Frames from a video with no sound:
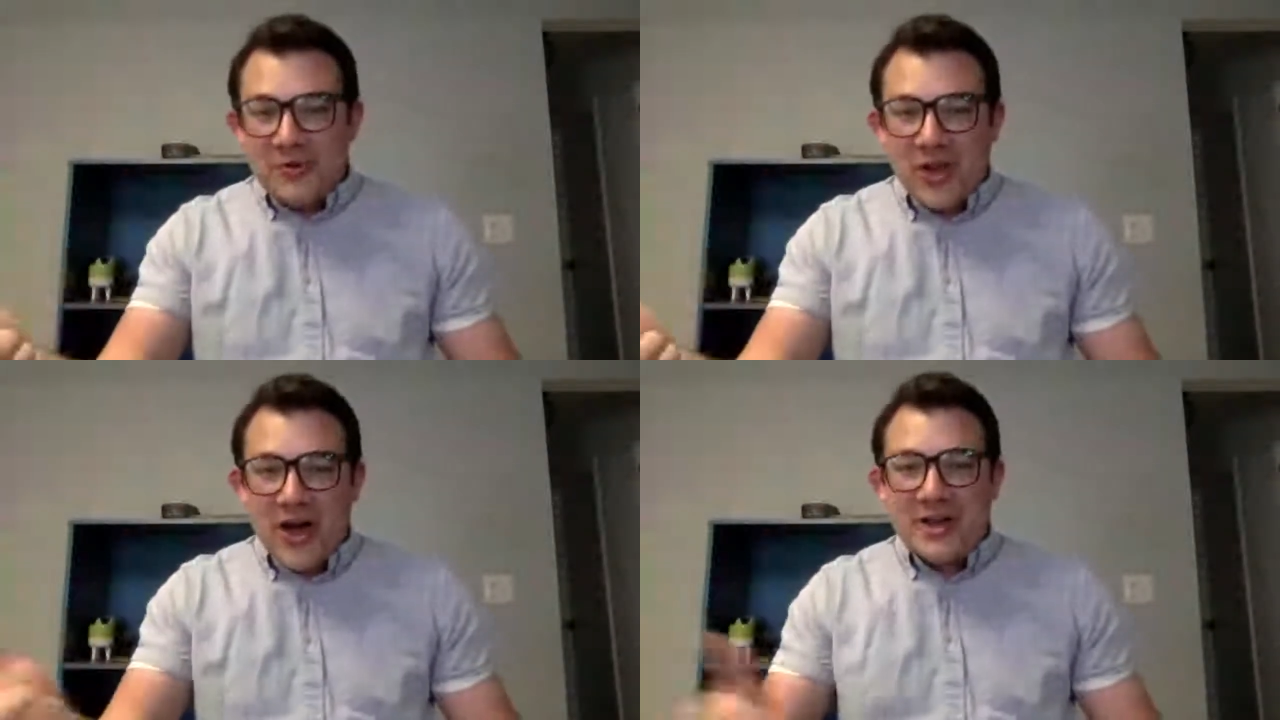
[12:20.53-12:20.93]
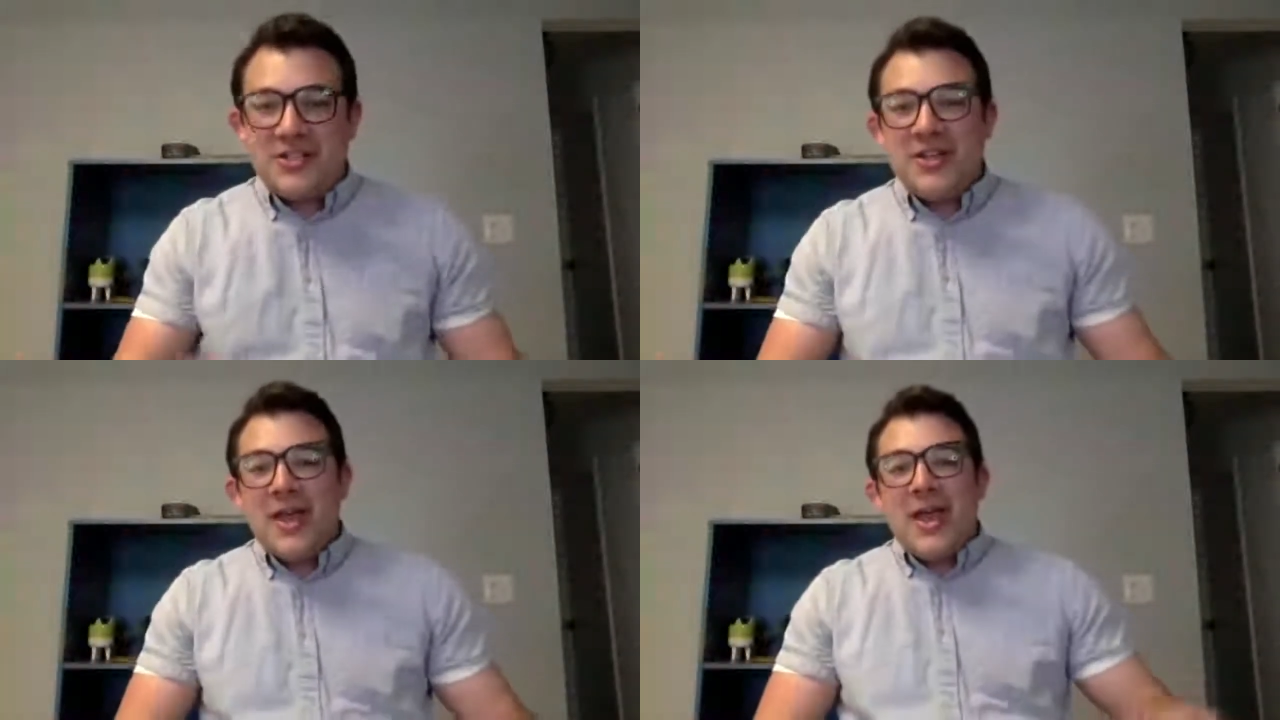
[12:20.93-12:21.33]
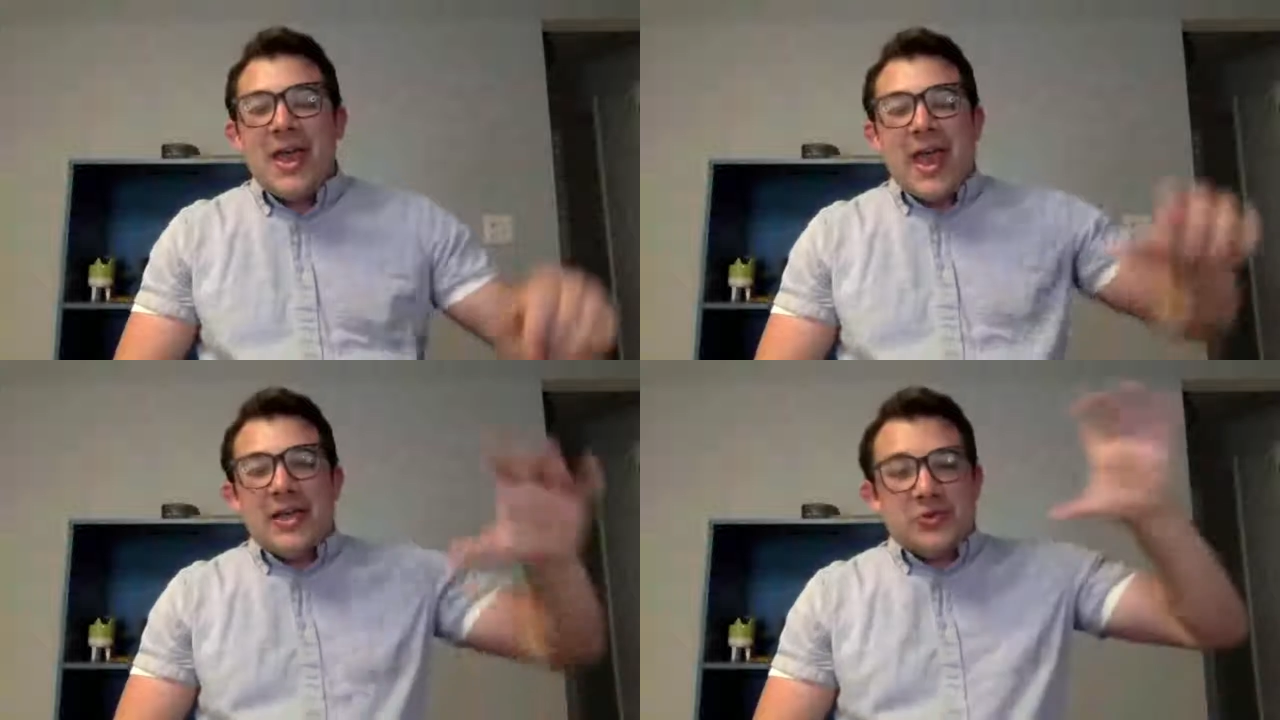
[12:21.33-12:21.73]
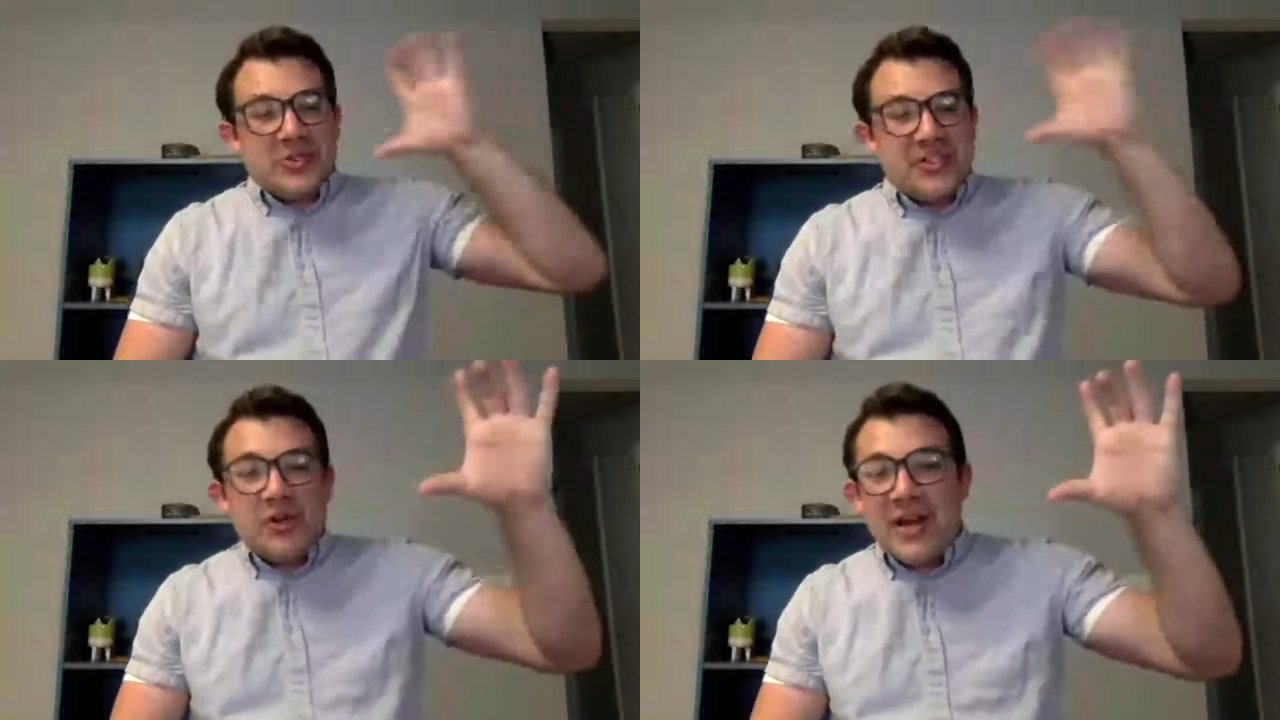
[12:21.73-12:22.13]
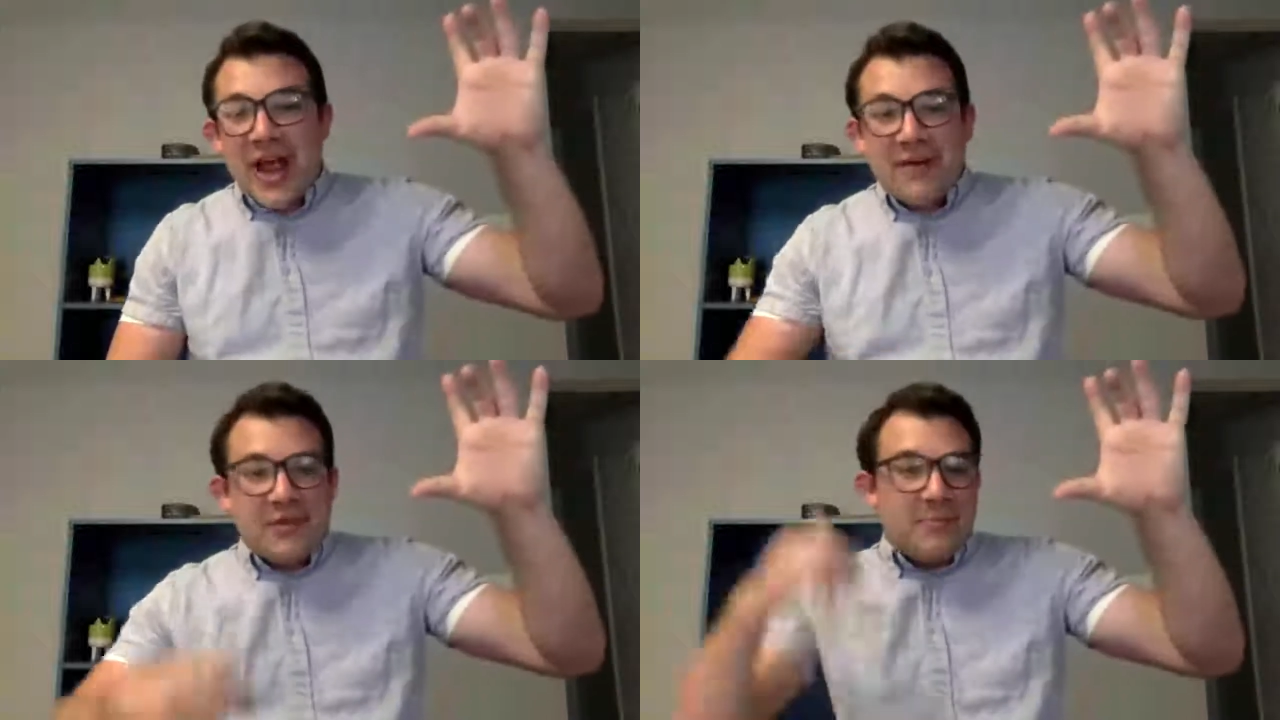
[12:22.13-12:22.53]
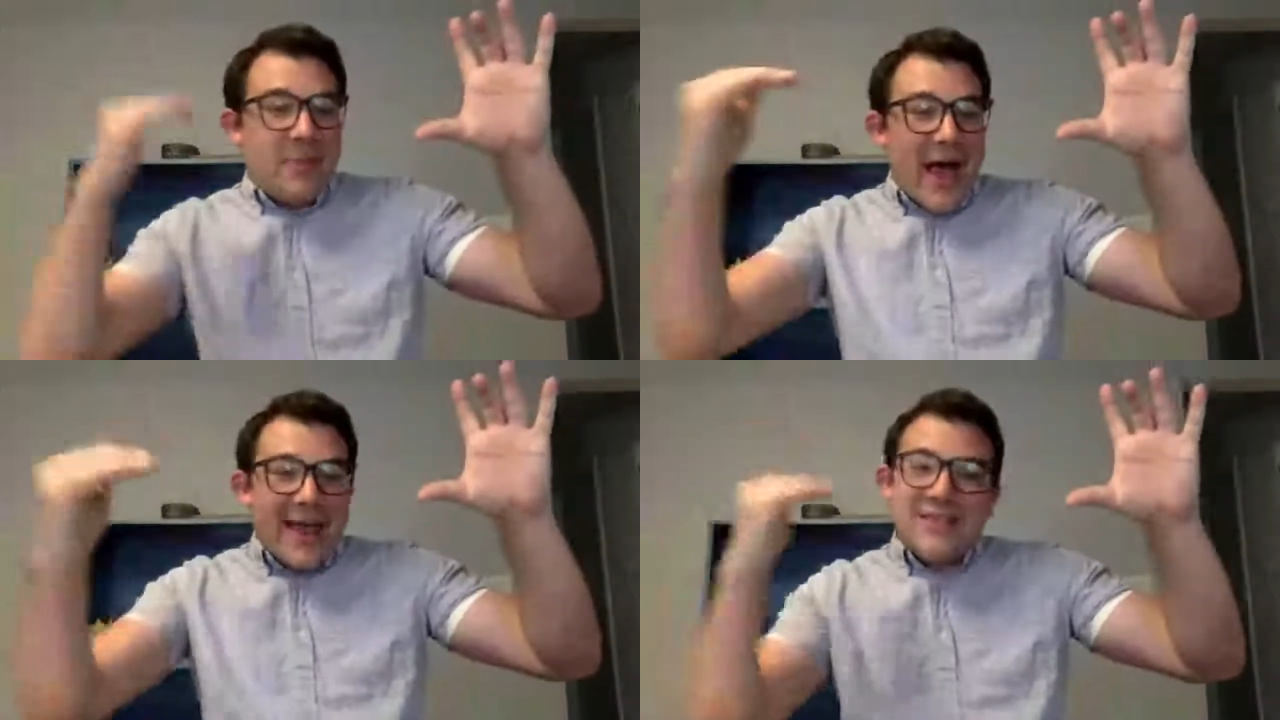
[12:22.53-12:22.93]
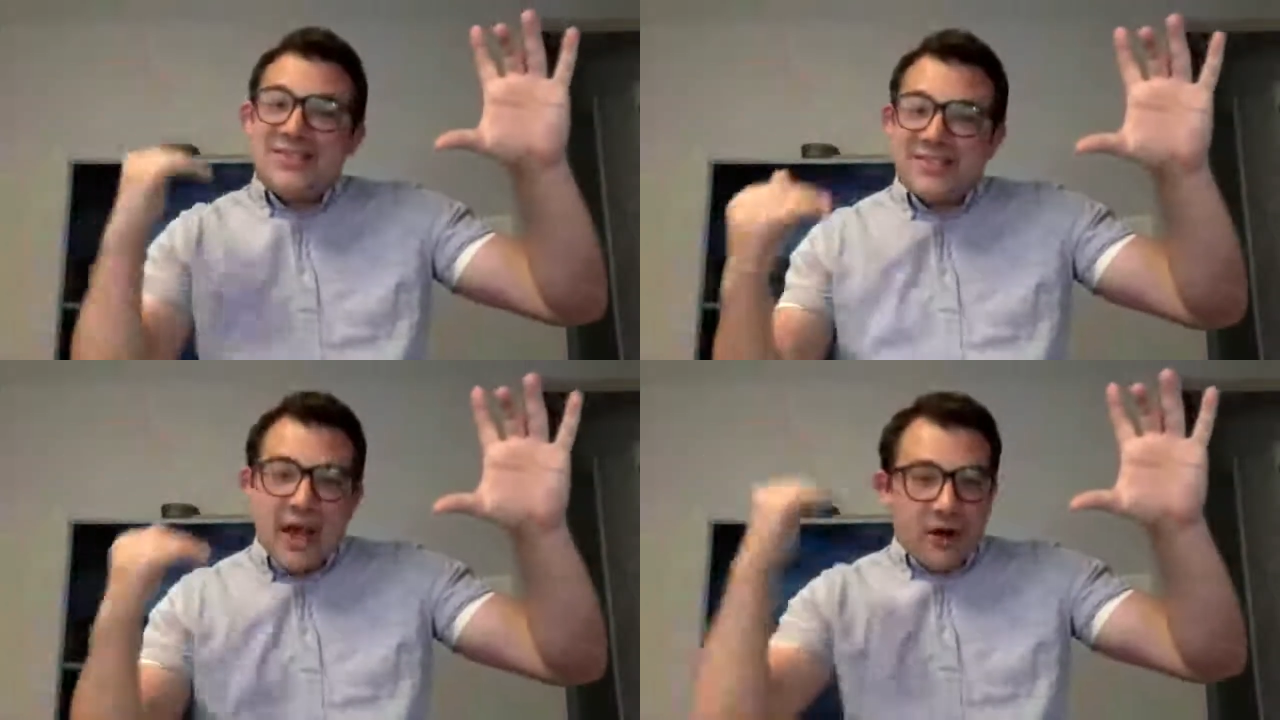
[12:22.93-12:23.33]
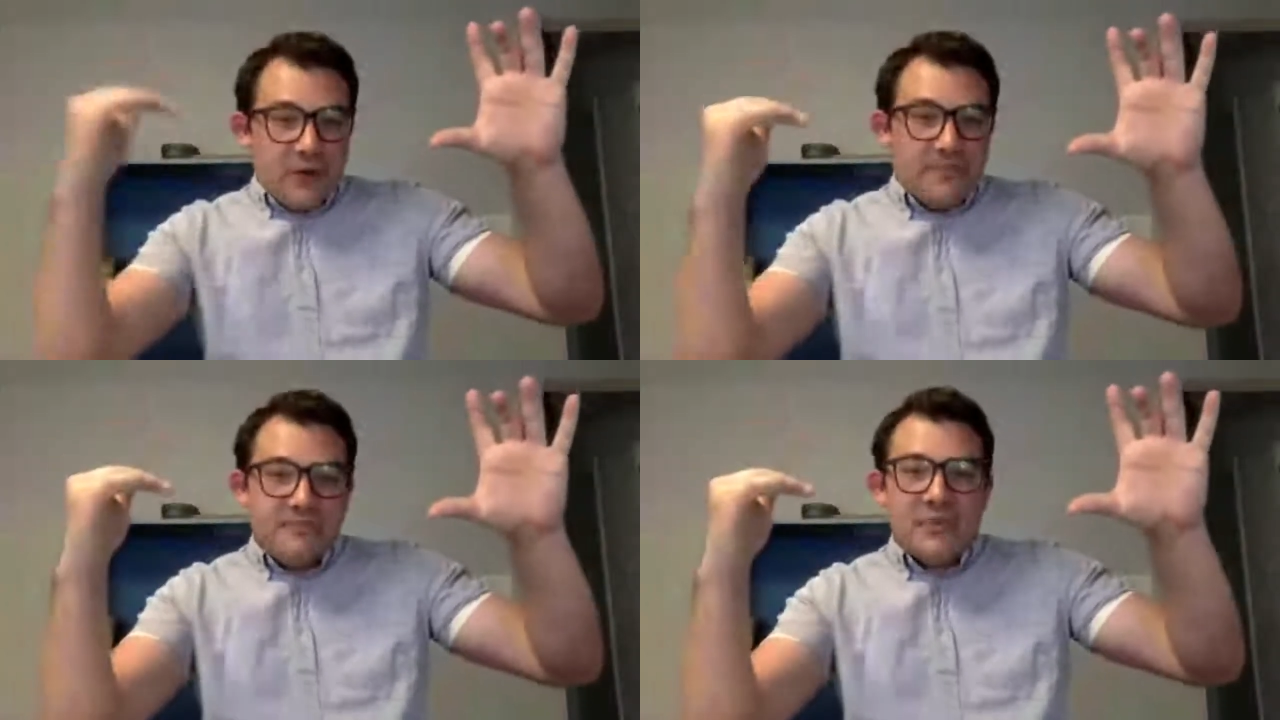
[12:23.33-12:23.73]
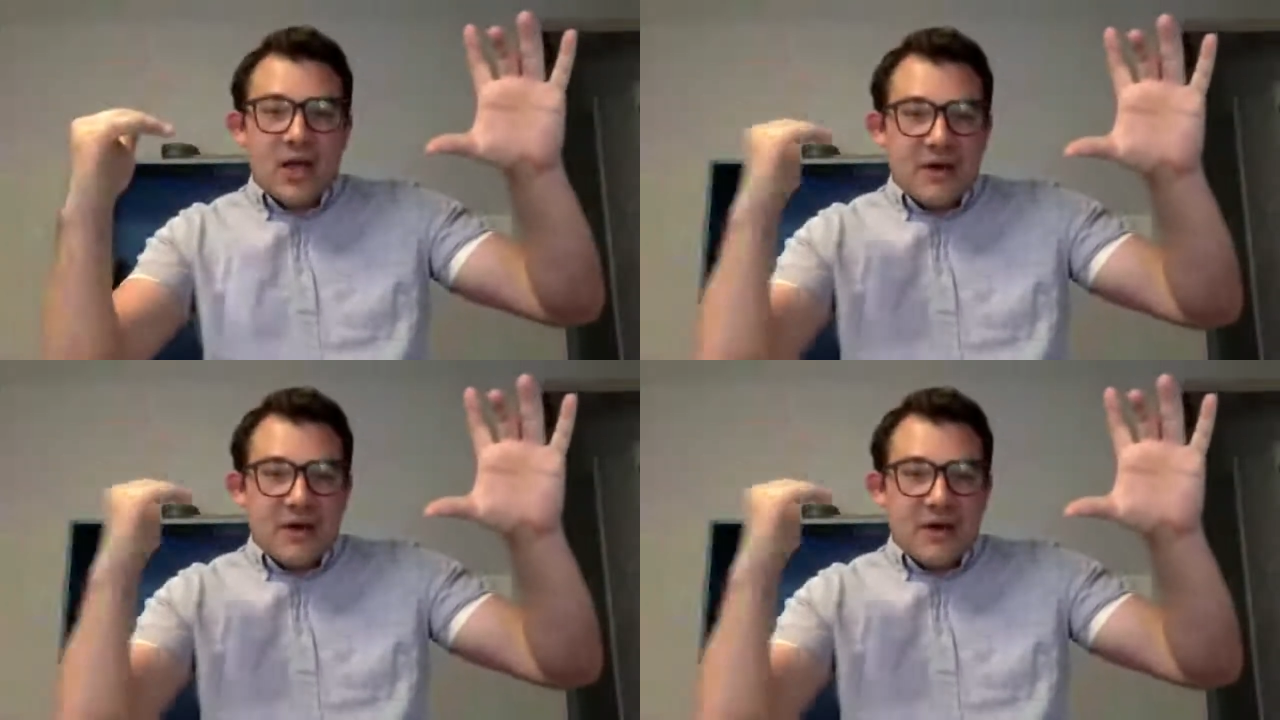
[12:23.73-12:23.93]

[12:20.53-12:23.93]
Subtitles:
launch is we're still going to have the buy and sell